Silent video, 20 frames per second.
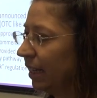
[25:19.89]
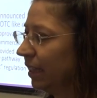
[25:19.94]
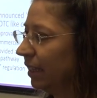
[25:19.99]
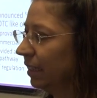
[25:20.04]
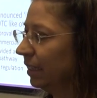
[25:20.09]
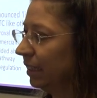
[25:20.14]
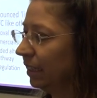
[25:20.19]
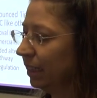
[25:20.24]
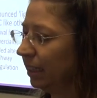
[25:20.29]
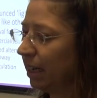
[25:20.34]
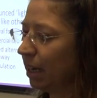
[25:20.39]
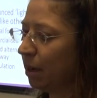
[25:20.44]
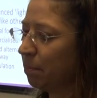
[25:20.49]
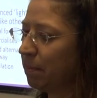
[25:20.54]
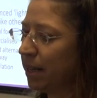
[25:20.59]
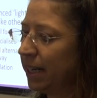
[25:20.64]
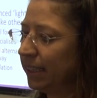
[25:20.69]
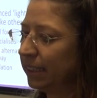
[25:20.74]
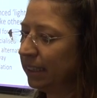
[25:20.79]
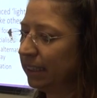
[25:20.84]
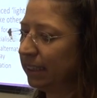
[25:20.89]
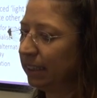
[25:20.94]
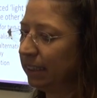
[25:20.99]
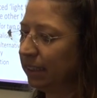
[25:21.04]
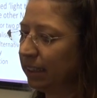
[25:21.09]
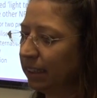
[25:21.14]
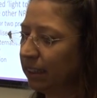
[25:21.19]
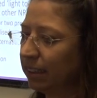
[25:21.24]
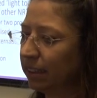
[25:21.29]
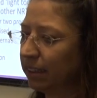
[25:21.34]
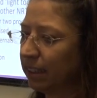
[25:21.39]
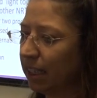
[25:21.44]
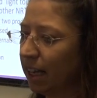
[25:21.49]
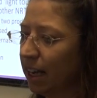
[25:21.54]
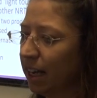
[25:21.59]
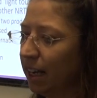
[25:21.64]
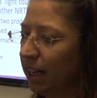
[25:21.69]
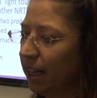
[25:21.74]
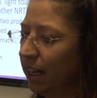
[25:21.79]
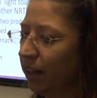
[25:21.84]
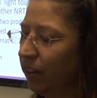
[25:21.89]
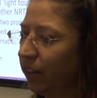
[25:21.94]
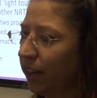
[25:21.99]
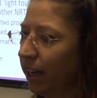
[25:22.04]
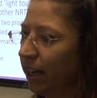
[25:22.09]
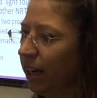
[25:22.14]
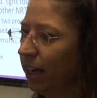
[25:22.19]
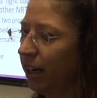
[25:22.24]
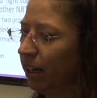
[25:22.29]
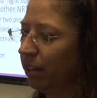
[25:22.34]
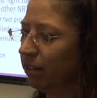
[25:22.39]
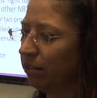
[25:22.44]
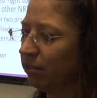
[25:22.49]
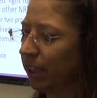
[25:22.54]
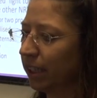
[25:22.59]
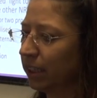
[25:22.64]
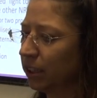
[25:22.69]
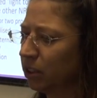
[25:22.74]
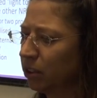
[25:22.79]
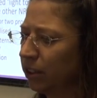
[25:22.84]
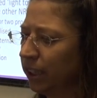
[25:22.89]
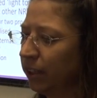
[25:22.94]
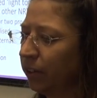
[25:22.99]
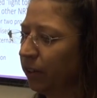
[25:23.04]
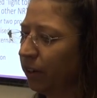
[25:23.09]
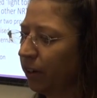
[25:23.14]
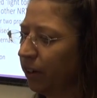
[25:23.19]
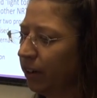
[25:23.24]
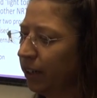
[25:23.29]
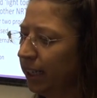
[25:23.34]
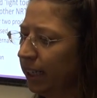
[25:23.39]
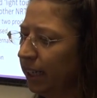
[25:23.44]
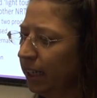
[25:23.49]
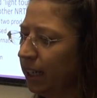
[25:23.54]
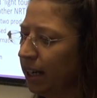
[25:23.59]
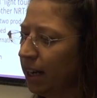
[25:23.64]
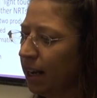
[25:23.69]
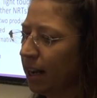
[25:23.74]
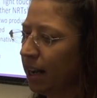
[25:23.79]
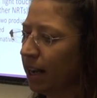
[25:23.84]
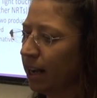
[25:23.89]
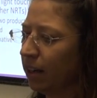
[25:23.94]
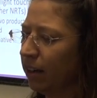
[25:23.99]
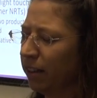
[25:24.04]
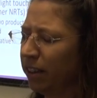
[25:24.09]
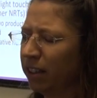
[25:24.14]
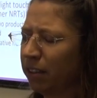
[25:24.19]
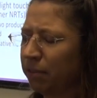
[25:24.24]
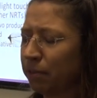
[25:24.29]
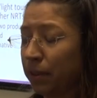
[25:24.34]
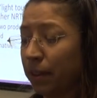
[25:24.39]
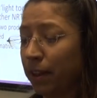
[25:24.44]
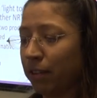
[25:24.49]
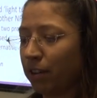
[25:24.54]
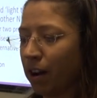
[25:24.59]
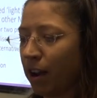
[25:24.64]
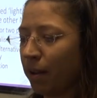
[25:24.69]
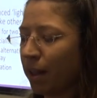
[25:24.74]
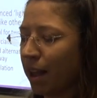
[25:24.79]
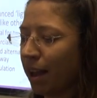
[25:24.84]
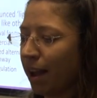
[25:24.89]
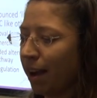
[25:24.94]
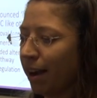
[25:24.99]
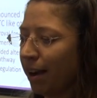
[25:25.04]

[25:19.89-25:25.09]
the Medicines Healthcare Regulatory Authority, I think I've got that right,